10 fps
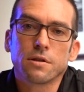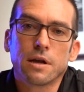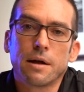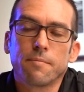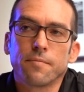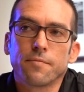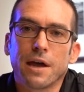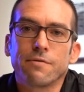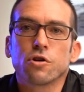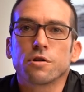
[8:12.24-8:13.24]

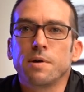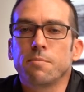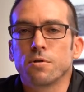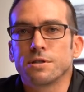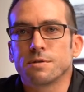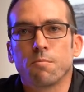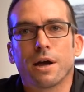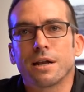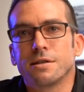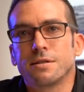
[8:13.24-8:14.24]
haven't got people just
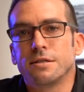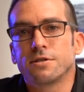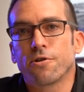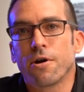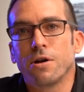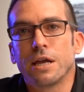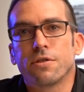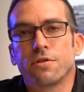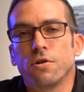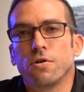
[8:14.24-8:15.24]
mindlessly scrolling
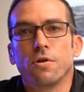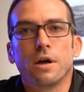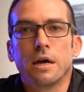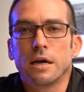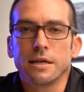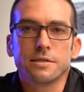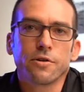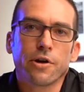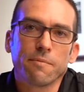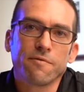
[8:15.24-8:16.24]
through
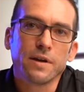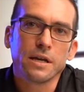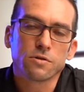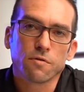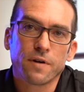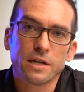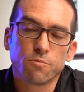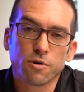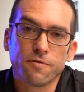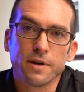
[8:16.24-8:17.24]
Instagram feeds or
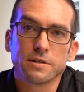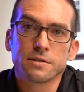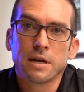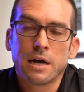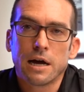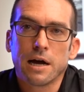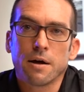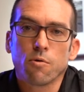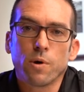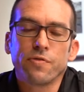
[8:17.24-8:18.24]
Facebook feeds.
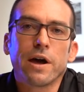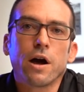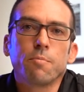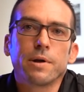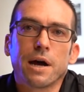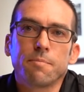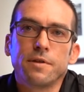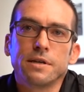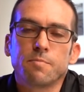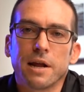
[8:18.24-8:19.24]
When they open up
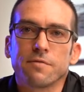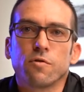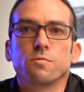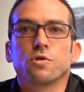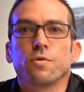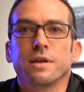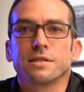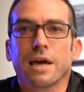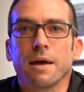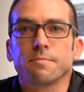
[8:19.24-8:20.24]
these platforms or these
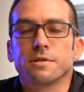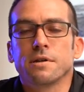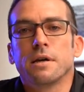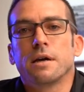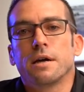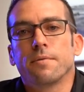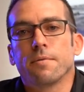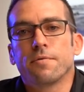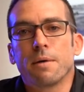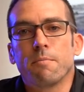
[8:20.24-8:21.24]
apps,
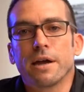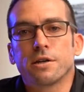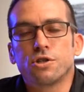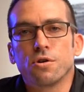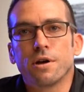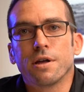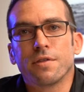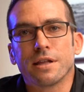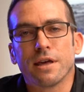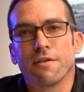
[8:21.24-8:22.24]
they make sure
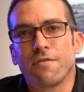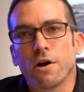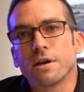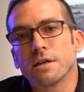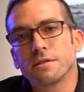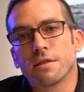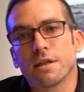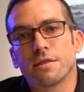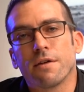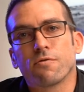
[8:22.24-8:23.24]
that they're focused,
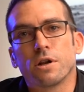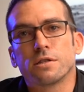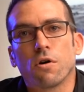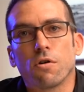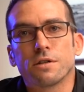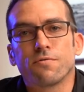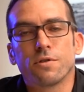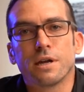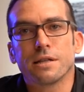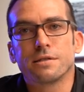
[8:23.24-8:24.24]
that they've got a target for
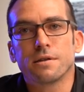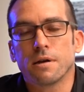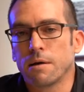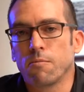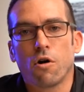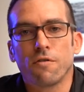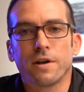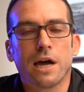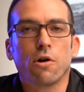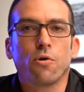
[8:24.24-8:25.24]
that half an
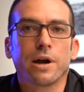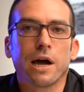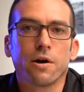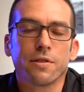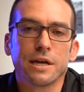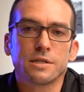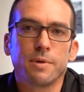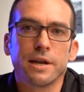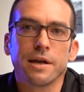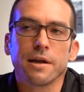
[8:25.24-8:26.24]
hour or an hour they're
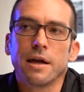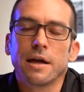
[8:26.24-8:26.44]
spending.